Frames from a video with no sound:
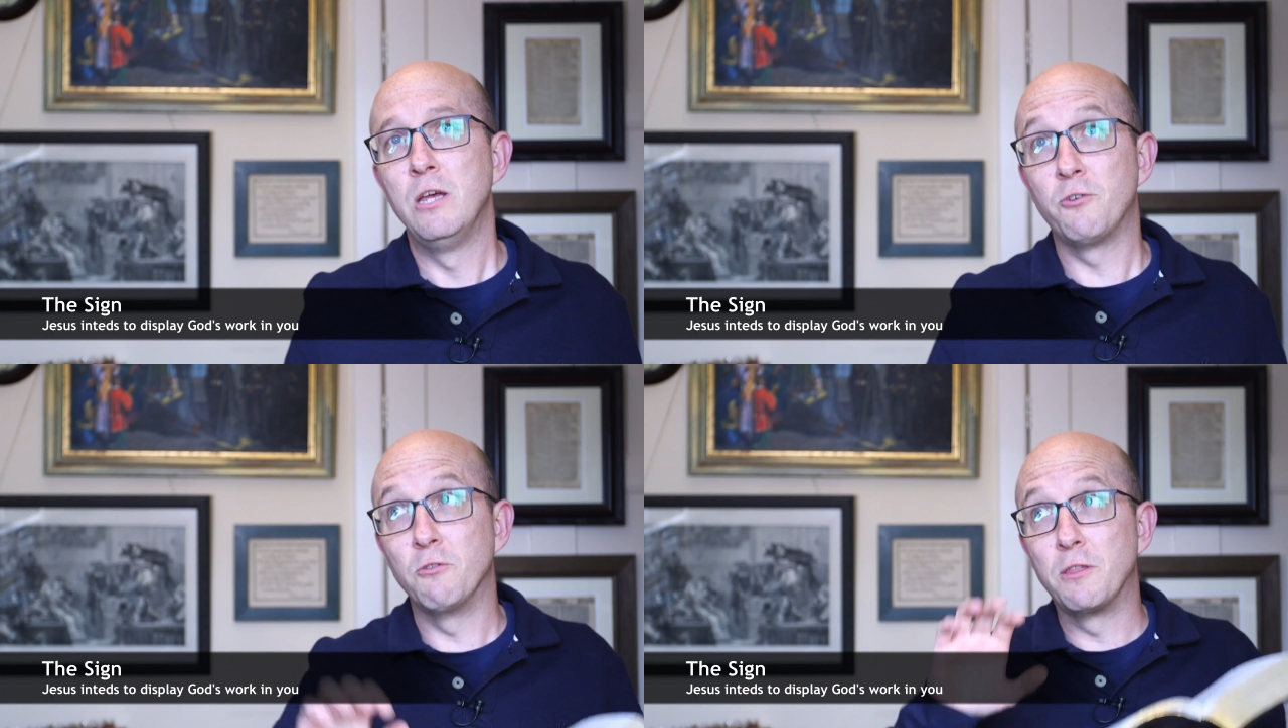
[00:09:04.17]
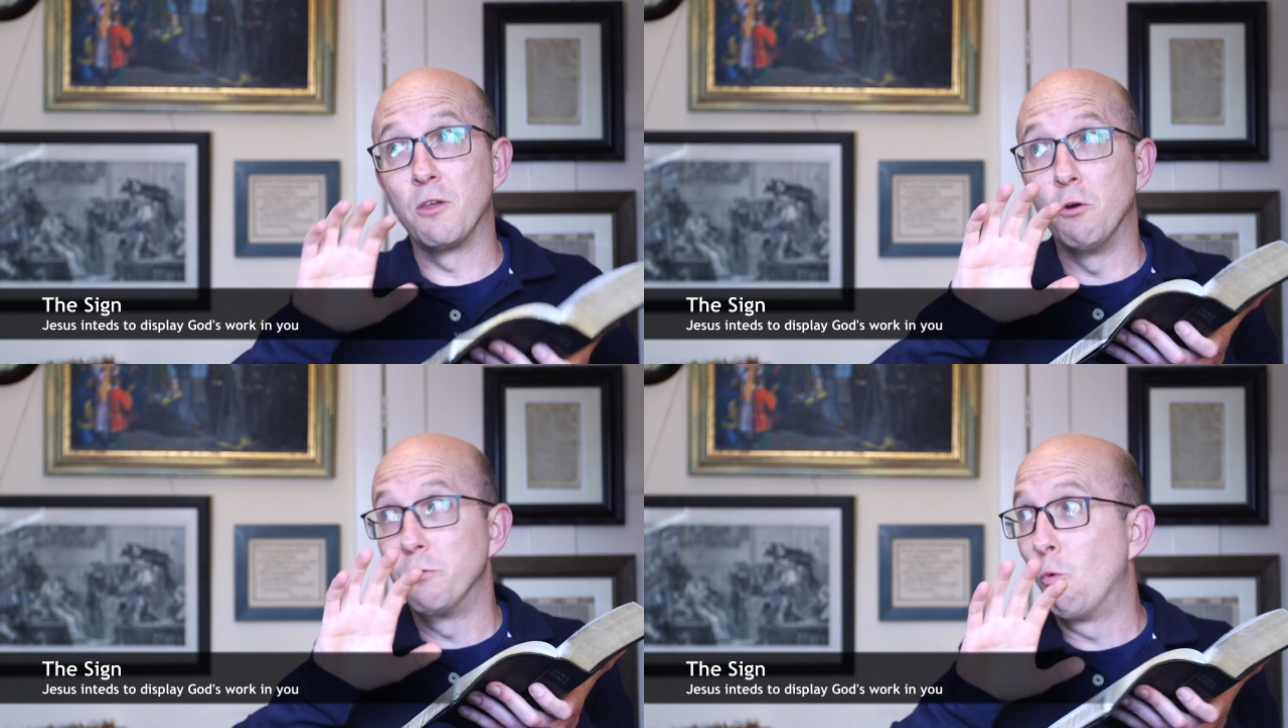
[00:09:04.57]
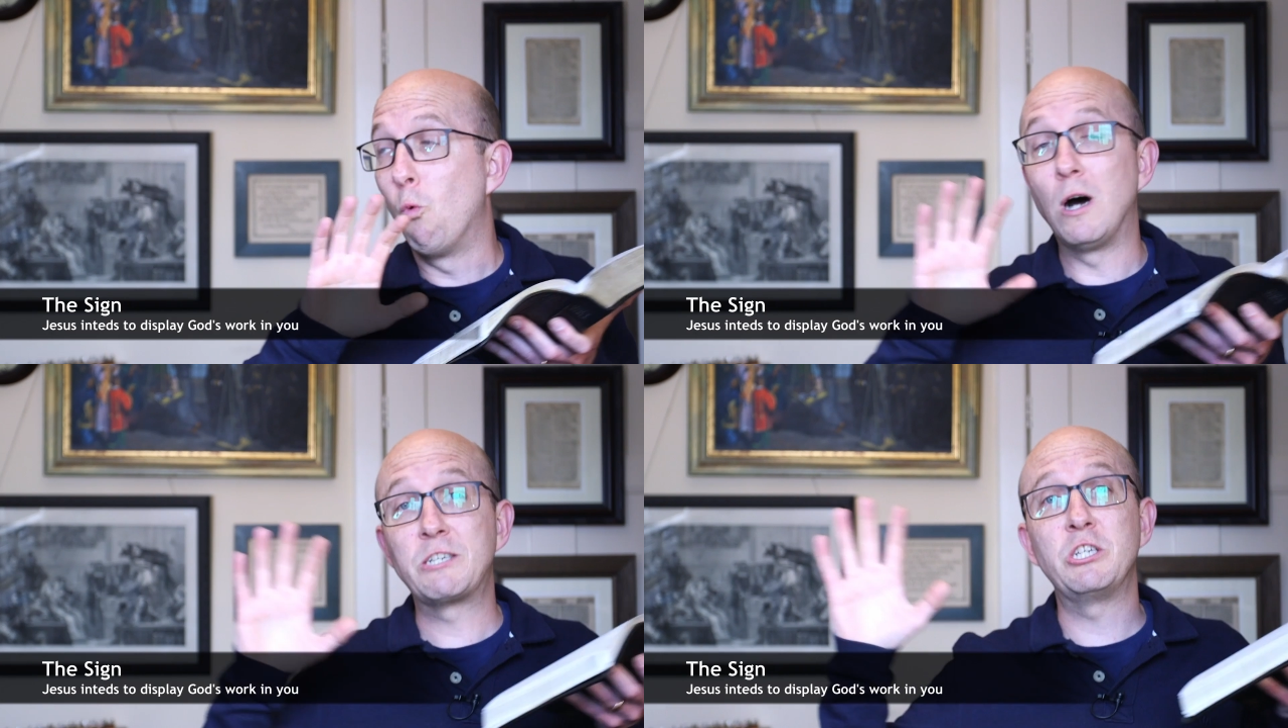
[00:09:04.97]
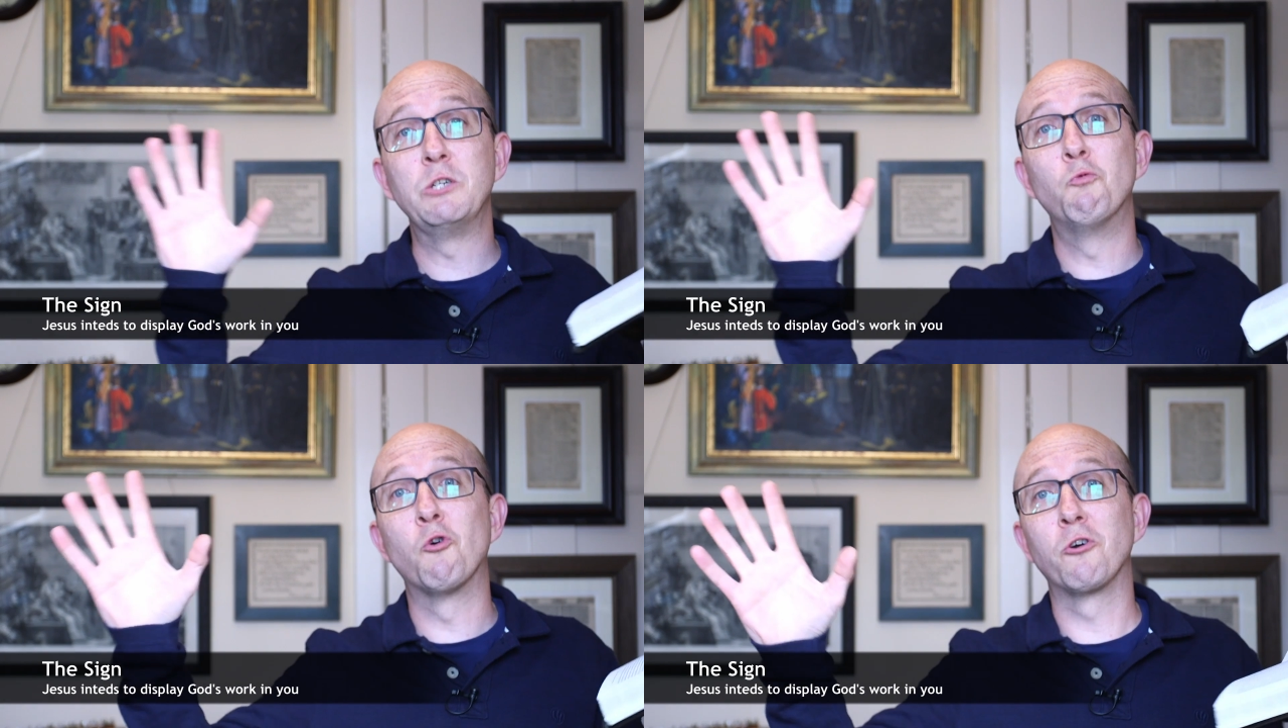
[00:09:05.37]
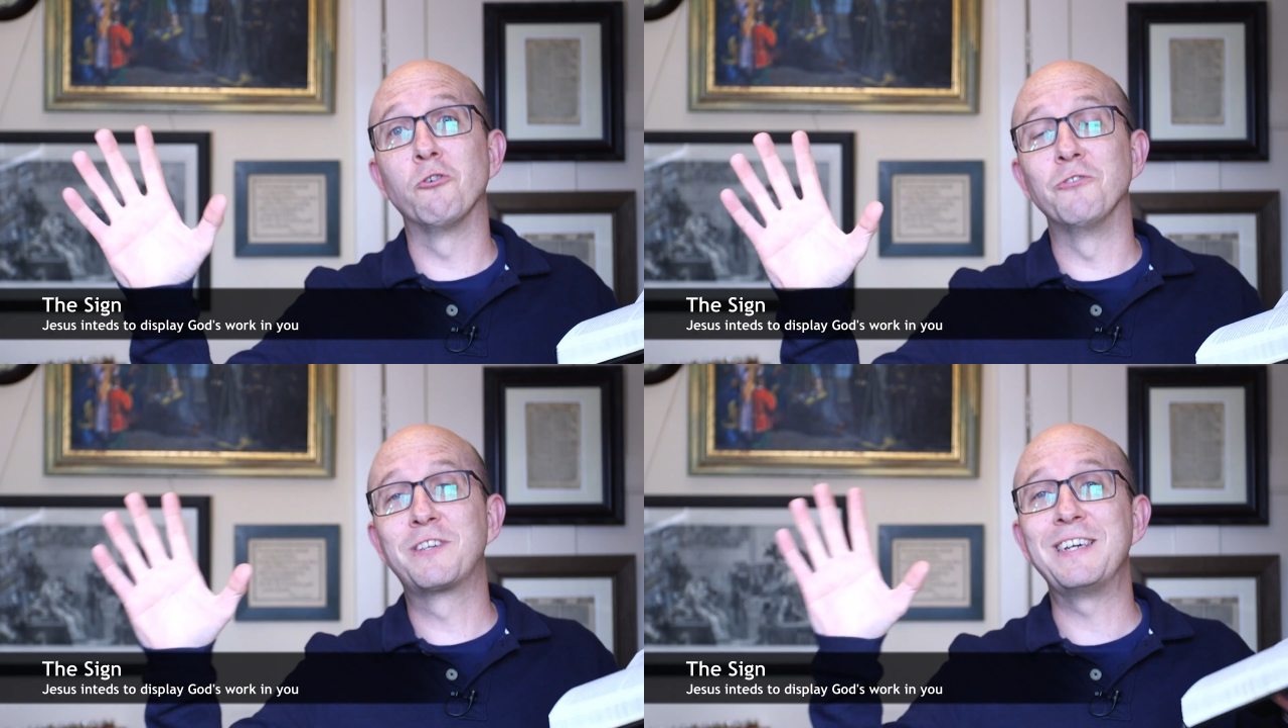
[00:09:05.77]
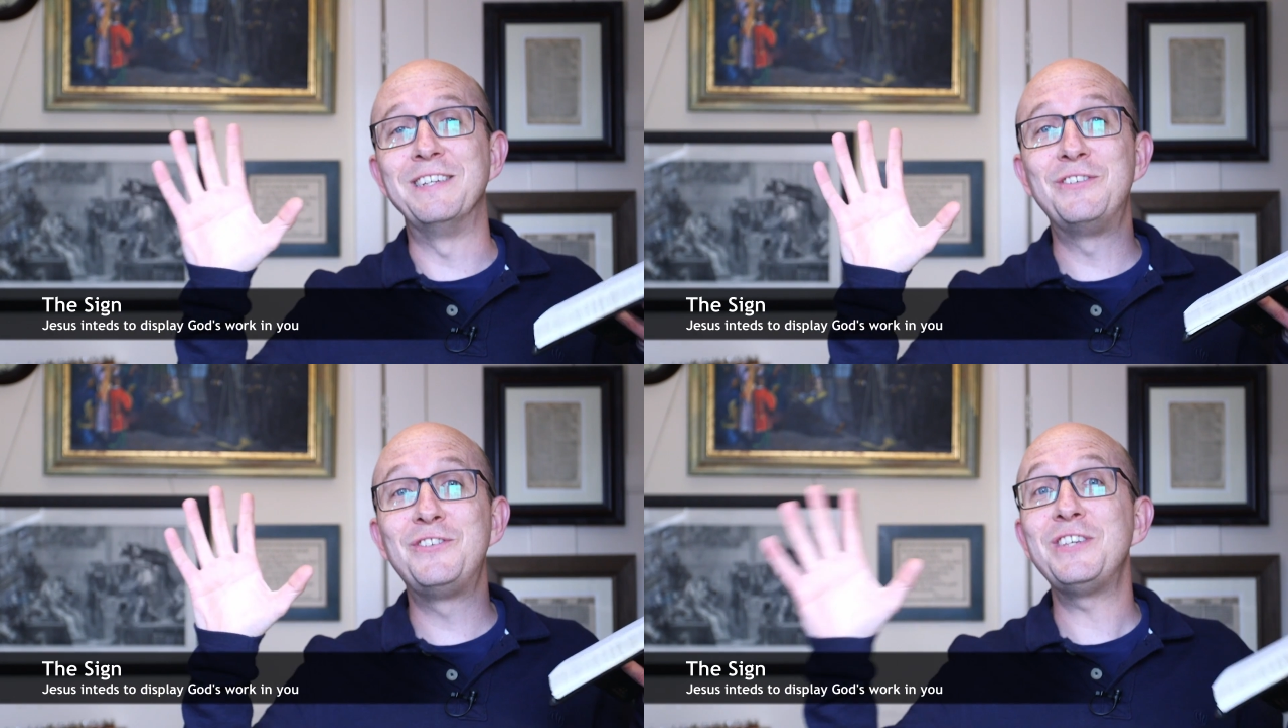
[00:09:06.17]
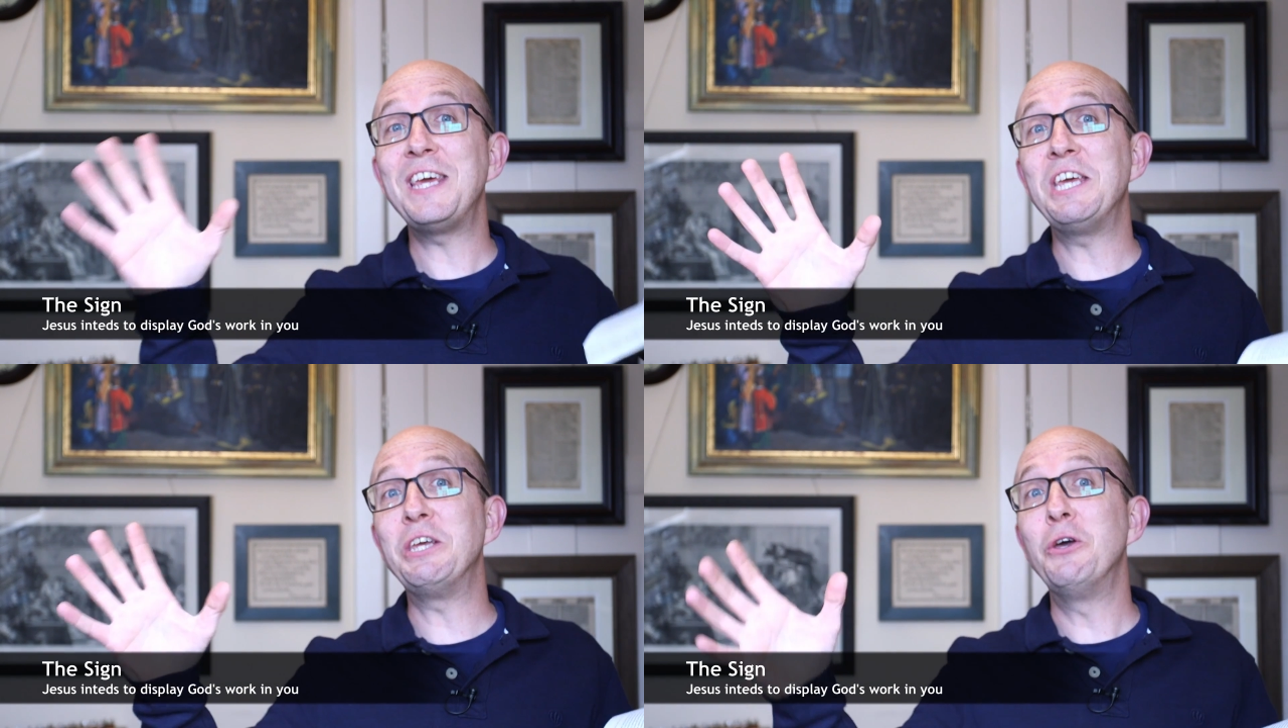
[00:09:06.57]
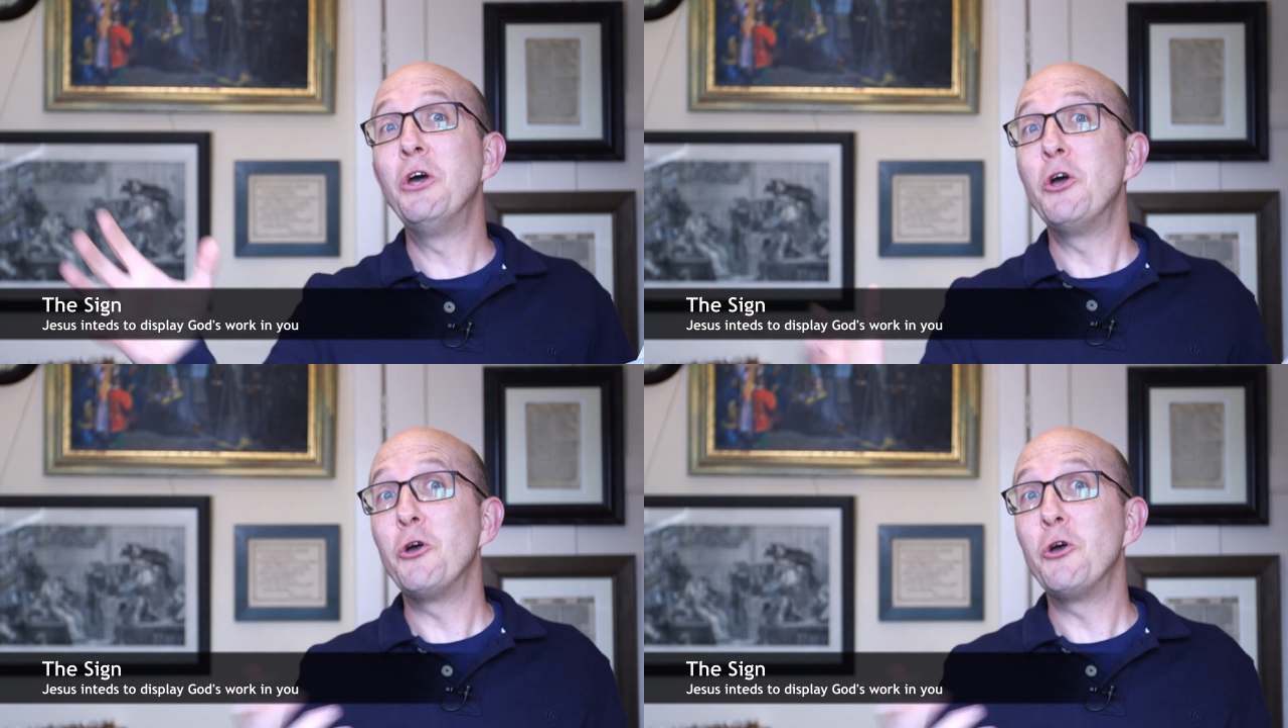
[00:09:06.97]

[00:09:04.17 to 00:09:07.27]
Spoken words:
so that the watching world can see